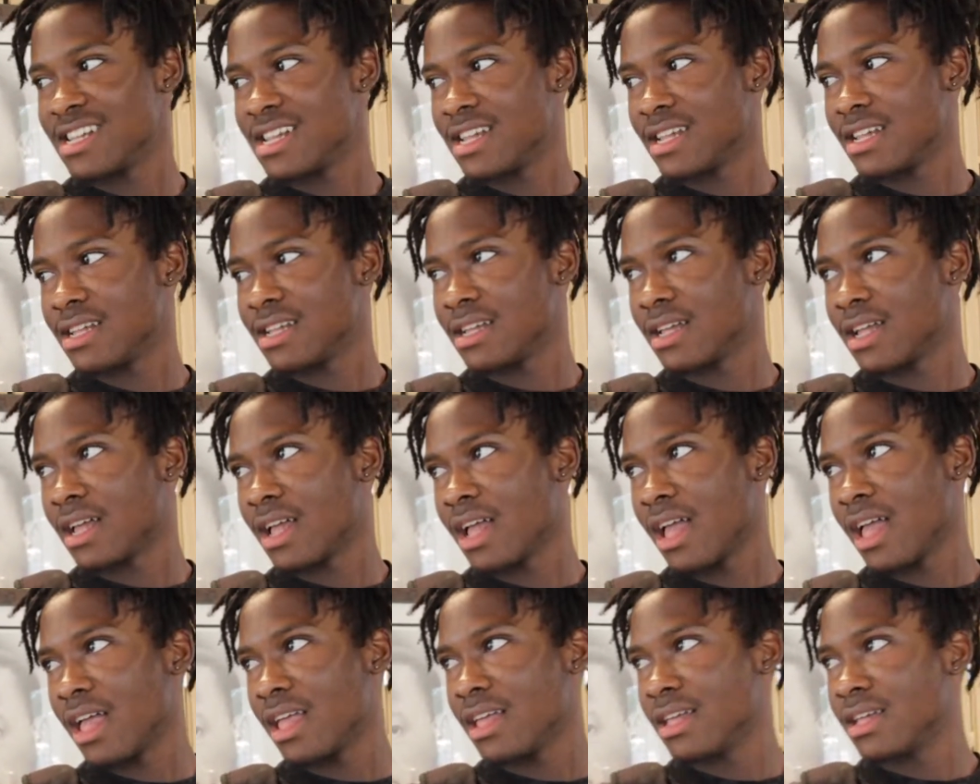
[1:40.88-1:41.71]
He said,
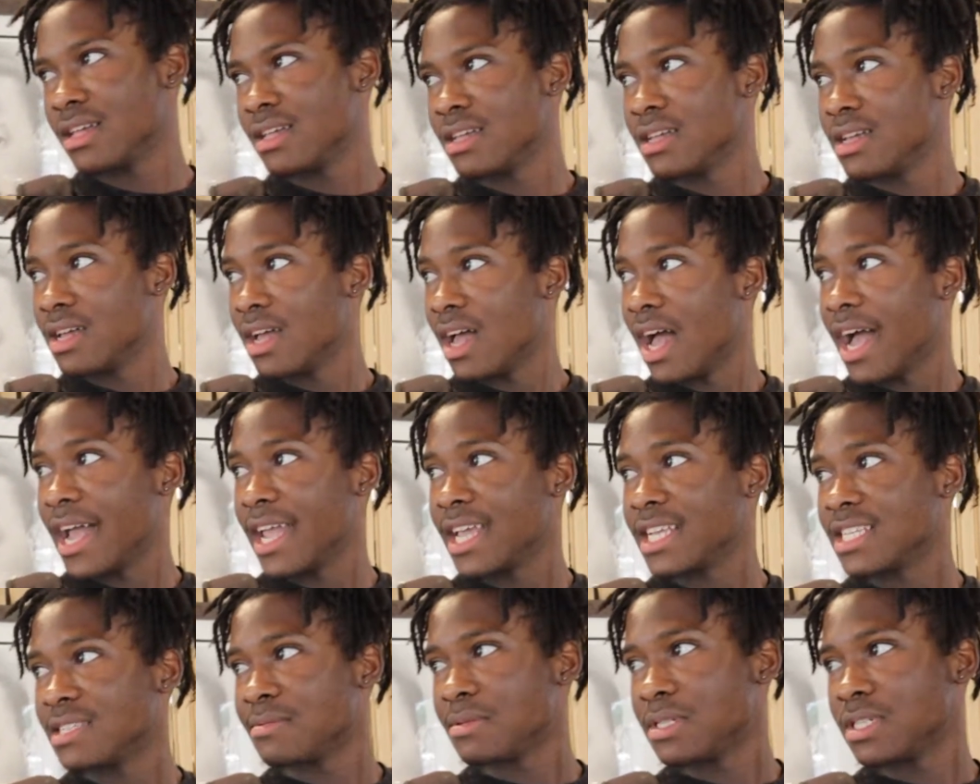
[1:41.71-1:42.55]
I got some sugar. I
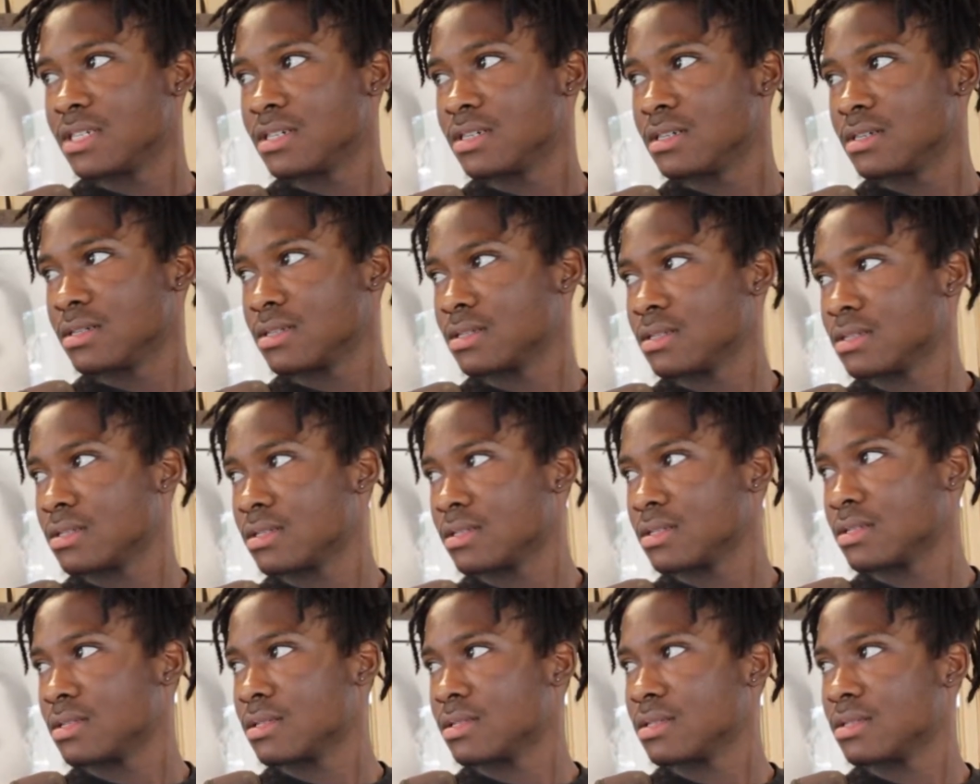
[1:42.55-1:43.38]
get some sugar.
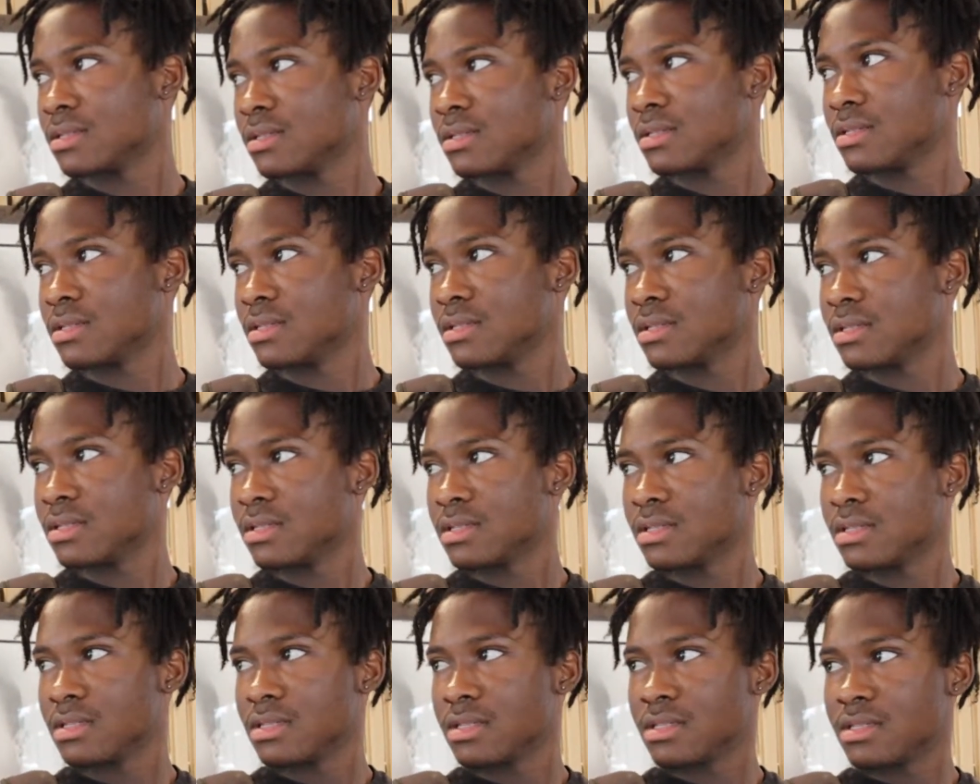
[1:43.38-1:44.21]
You be
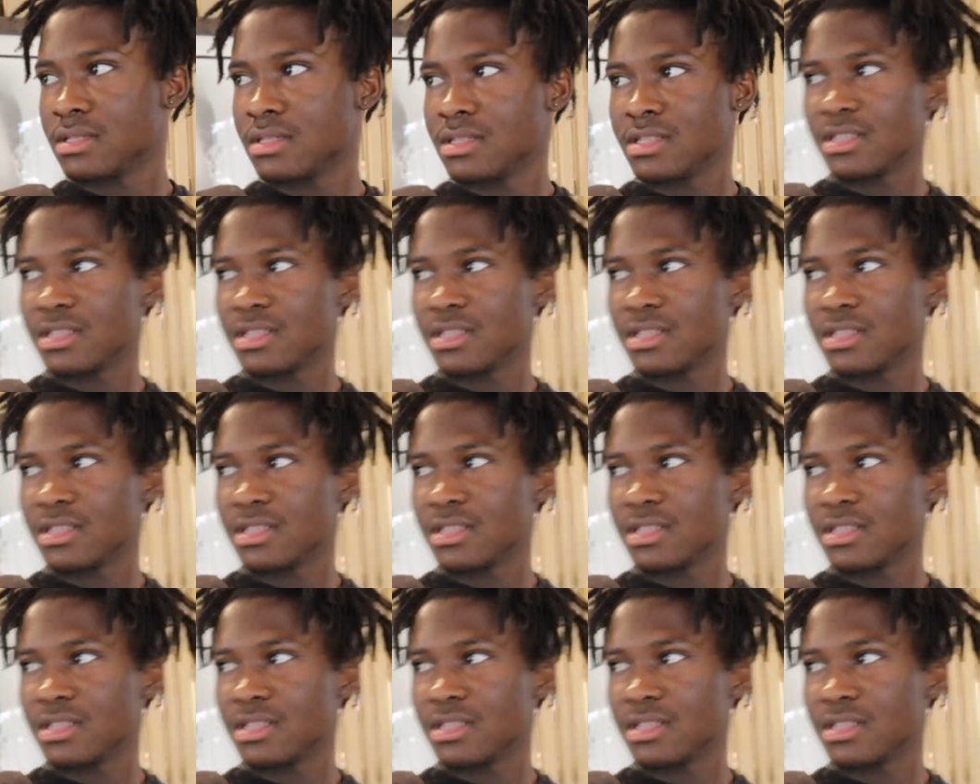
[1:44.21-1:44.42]
tripping.